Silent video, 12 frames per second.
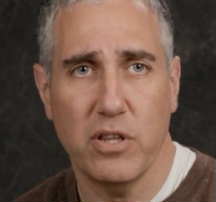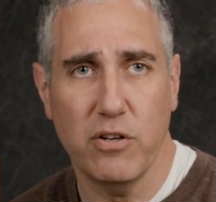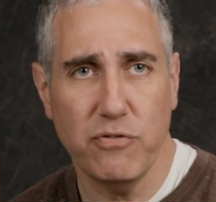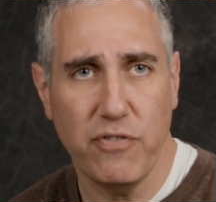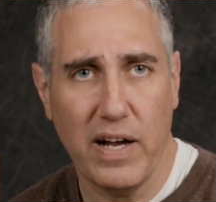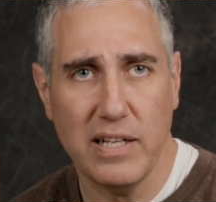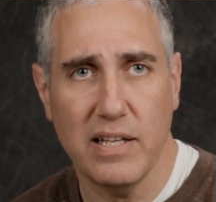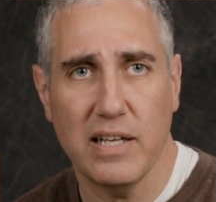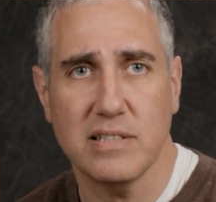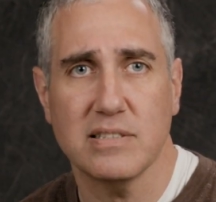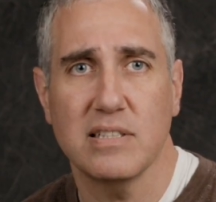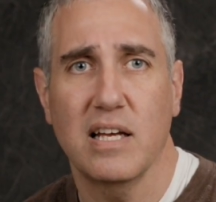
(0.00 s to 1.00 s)
of their
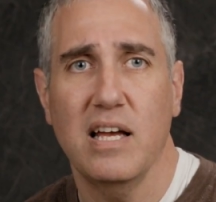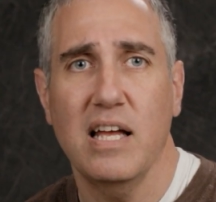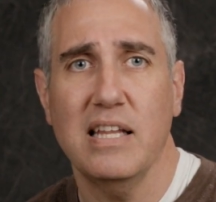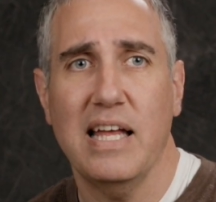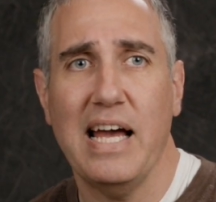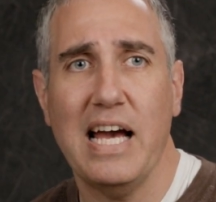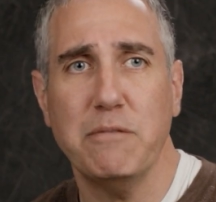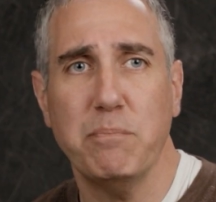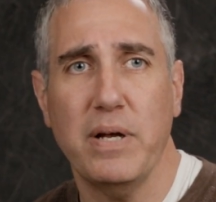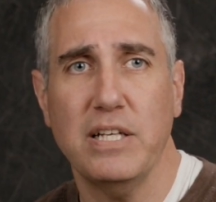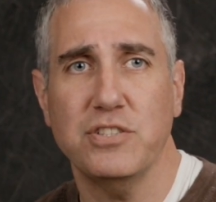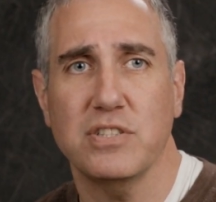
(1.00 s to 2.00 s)
findings, they had
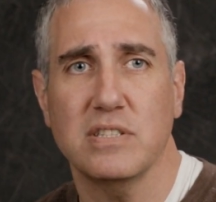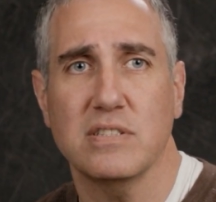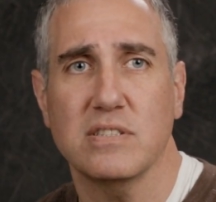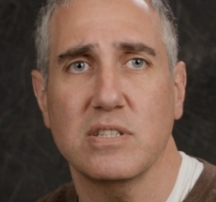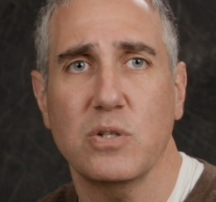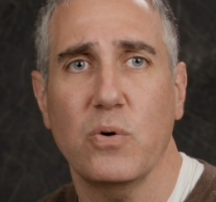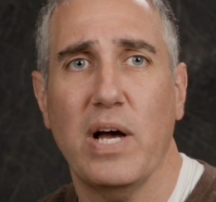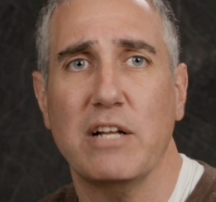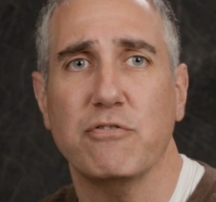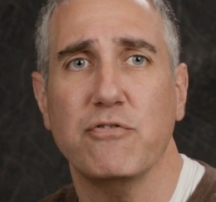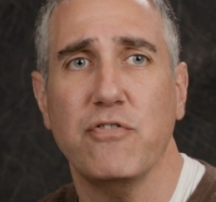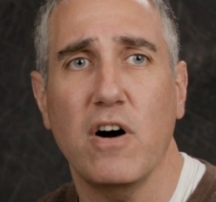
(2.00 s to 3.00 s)
patients who
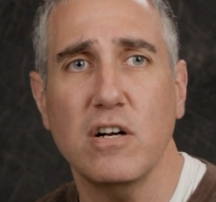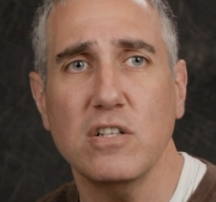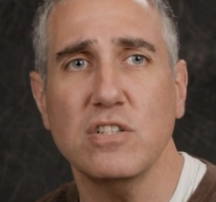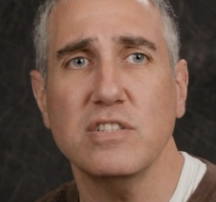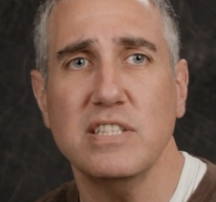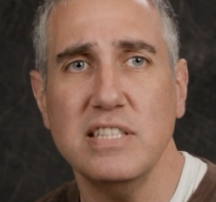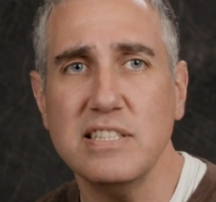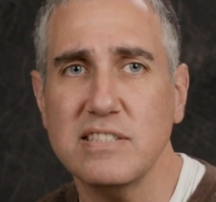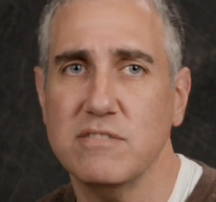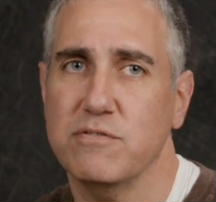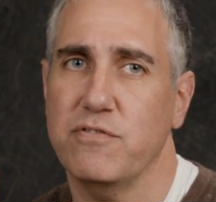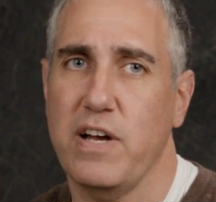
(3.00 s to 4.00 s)
had fungal
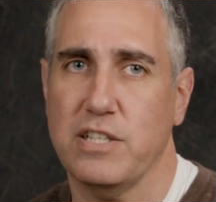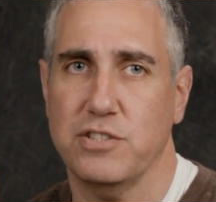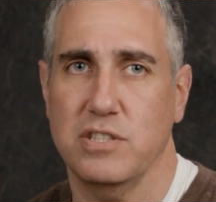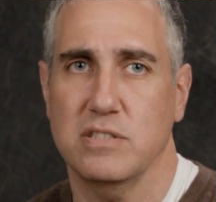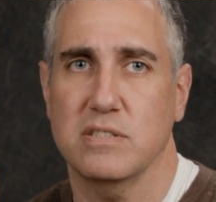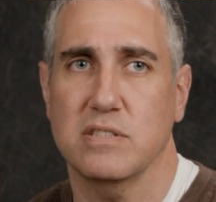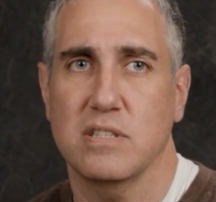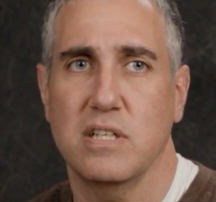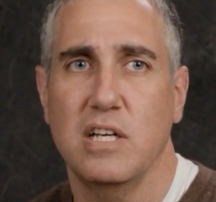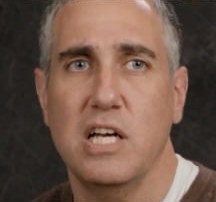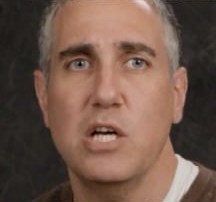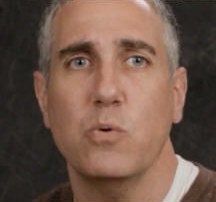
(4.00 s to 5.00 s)
yeast infections,
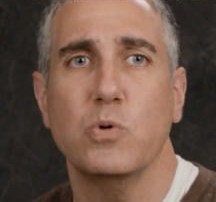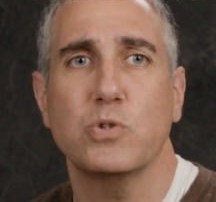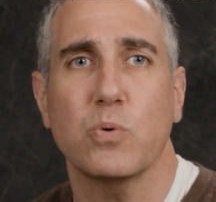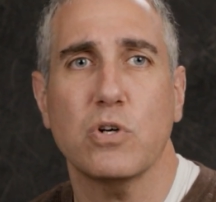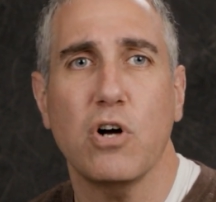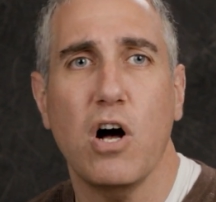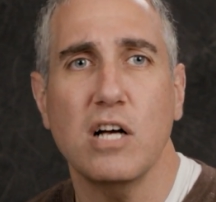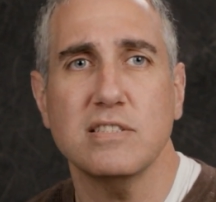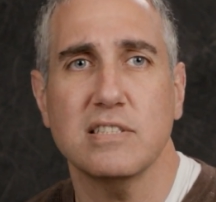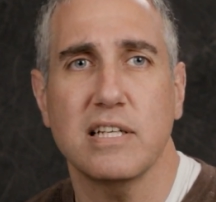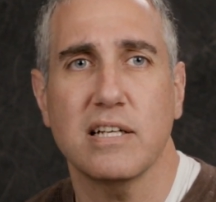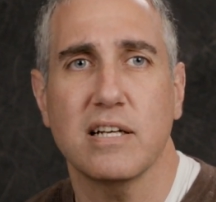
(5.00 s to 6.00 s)
which were
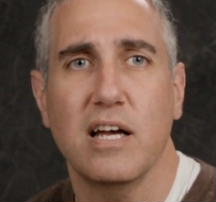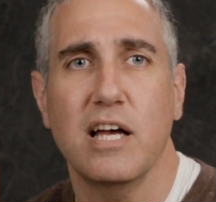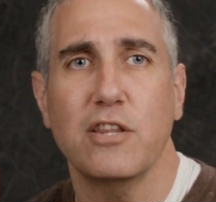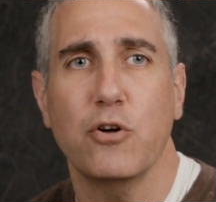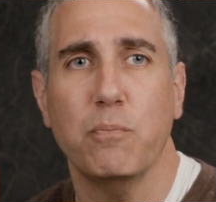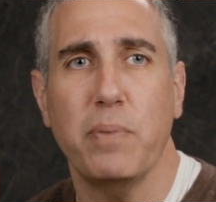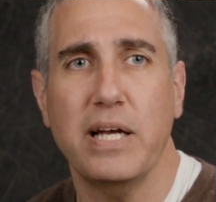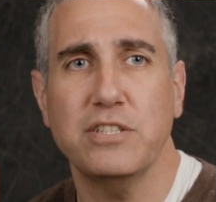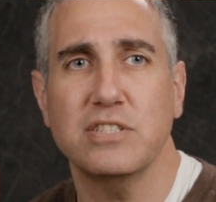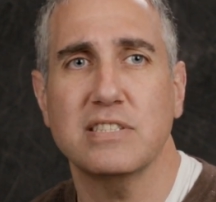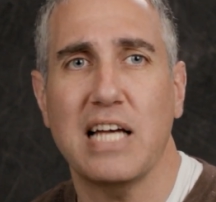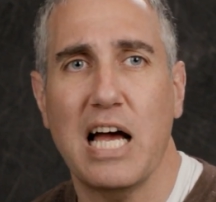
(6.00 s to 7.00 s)
causing their
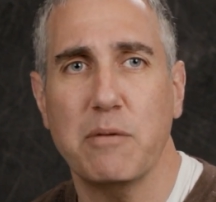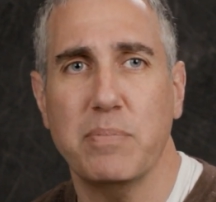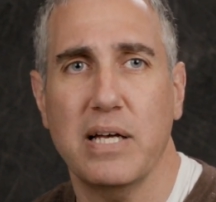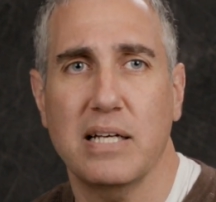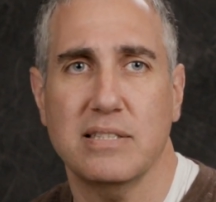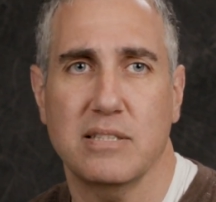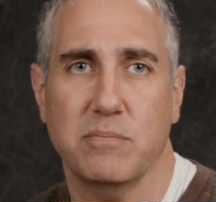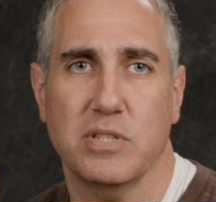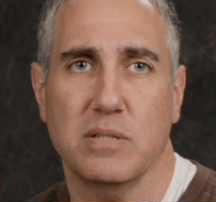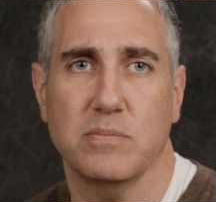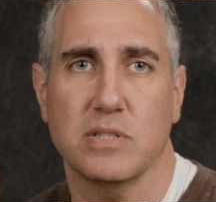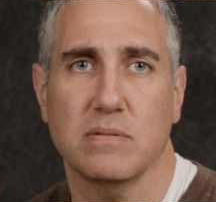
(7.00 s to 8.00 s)
patients' IBS
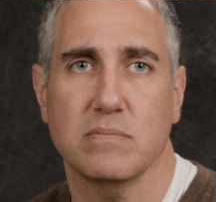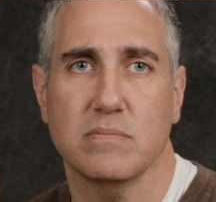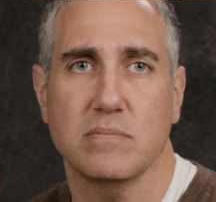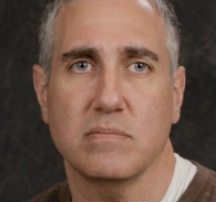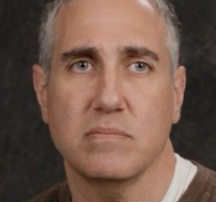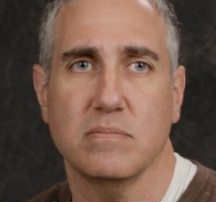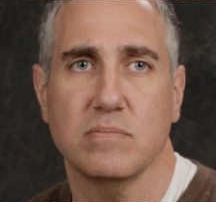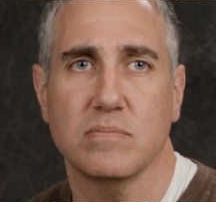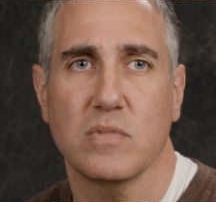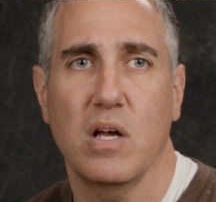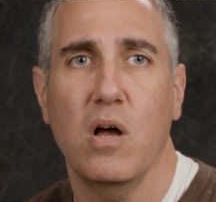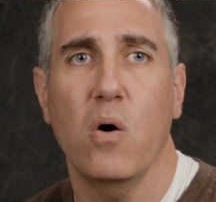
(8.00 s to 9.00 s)
symptoms.
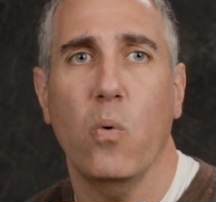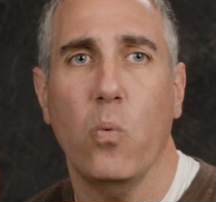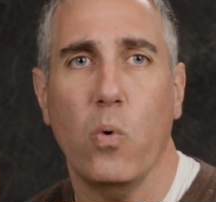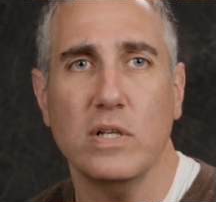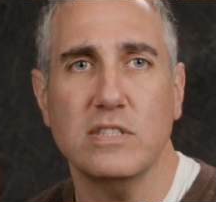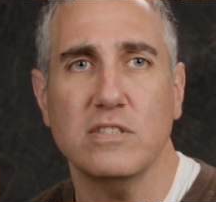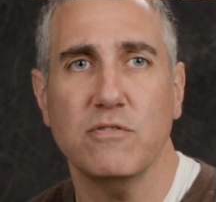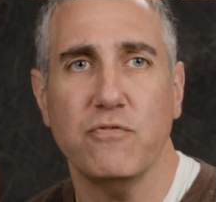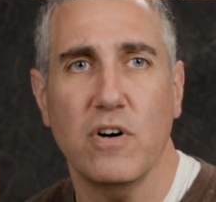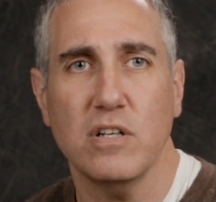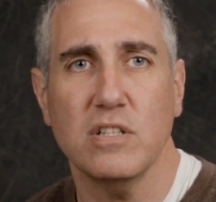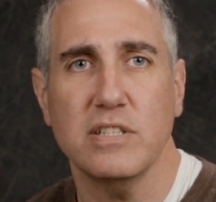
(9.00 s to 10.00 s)
Once the
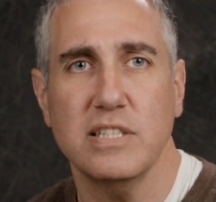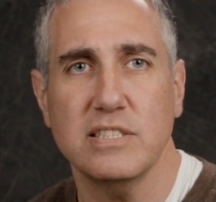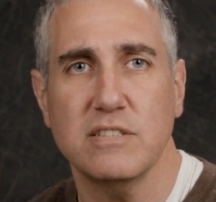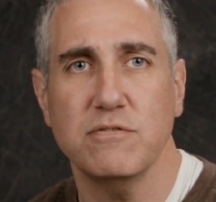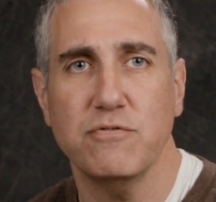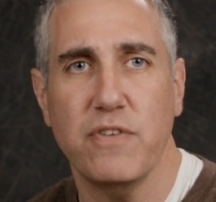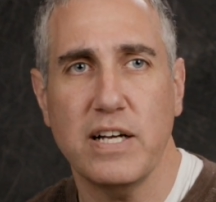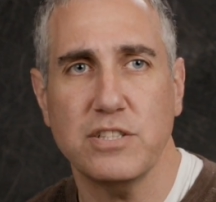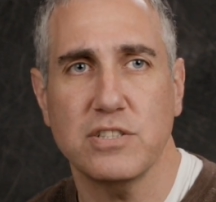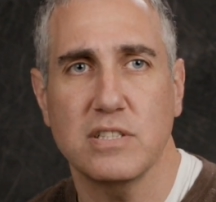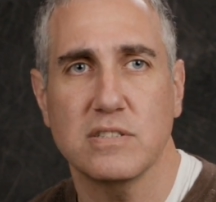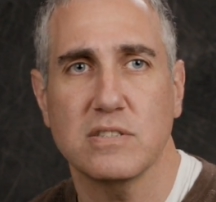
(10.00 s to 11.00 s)
fungal yeast
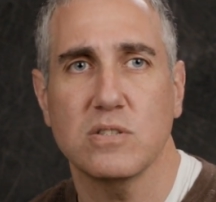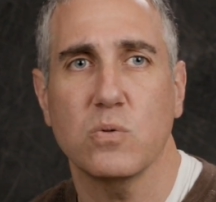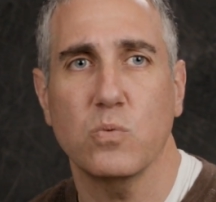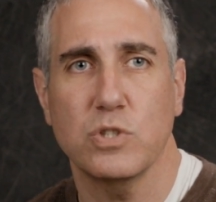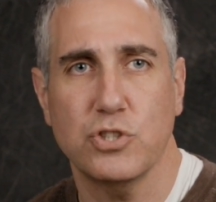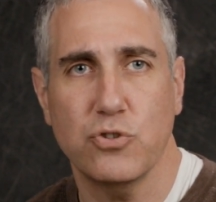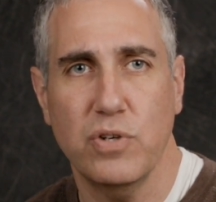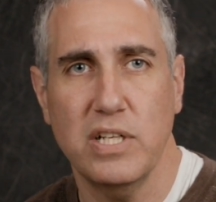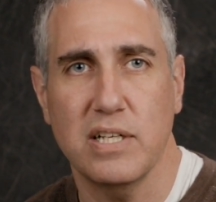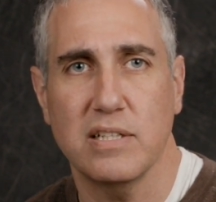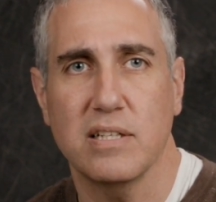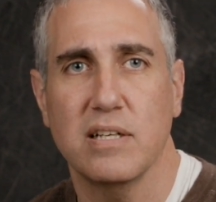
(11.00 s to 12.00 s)
infections were
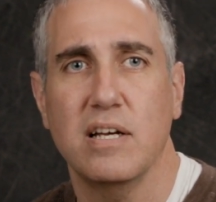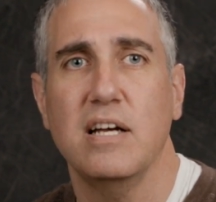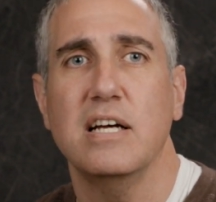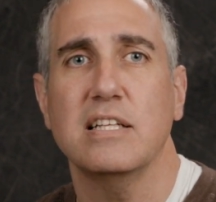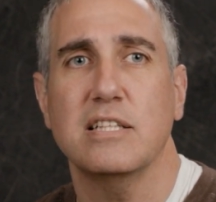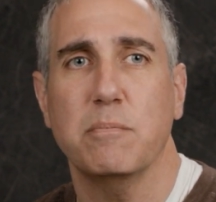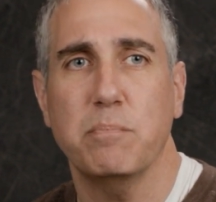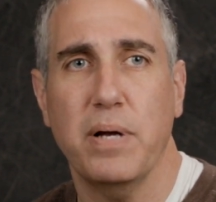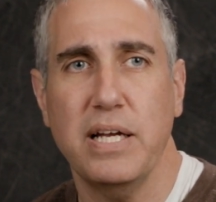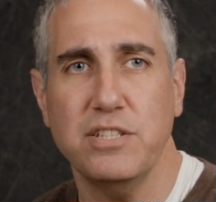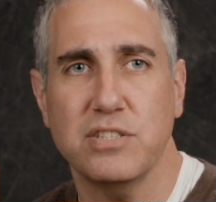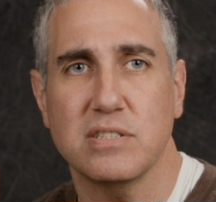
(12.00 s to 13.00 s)
treated, the
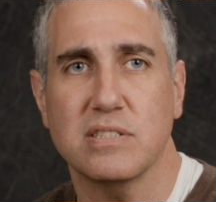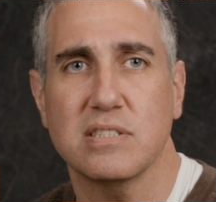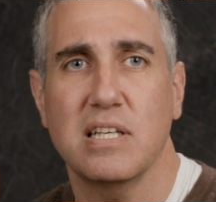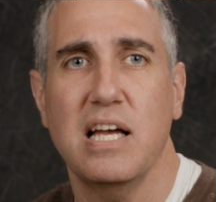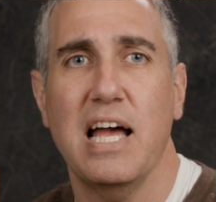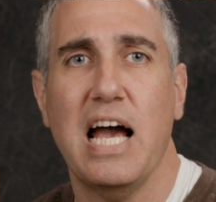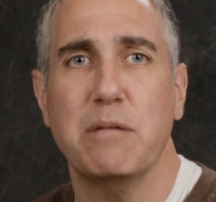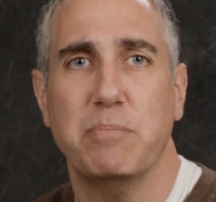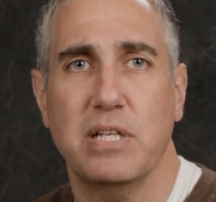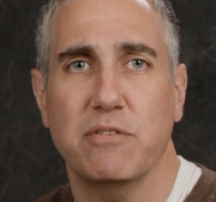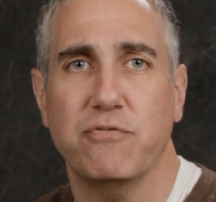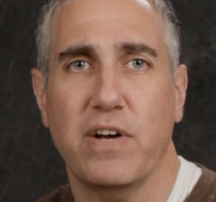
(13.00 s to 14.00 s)
patients had
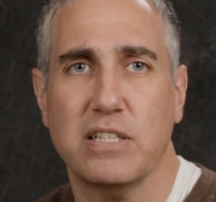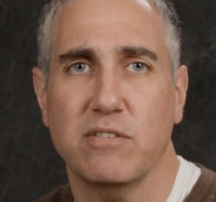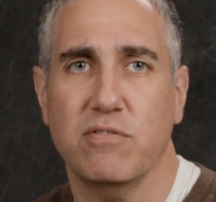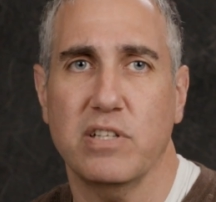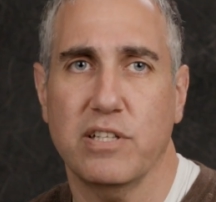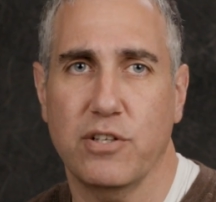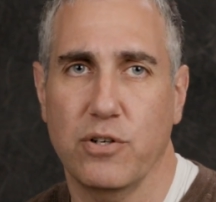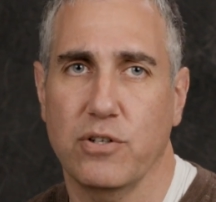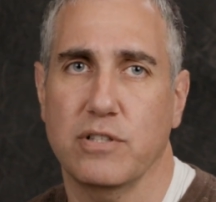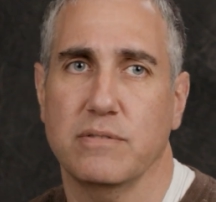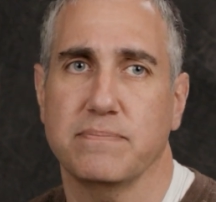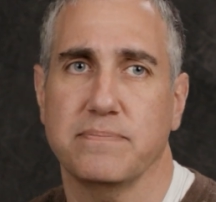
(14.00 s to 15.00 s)
been effectively cured.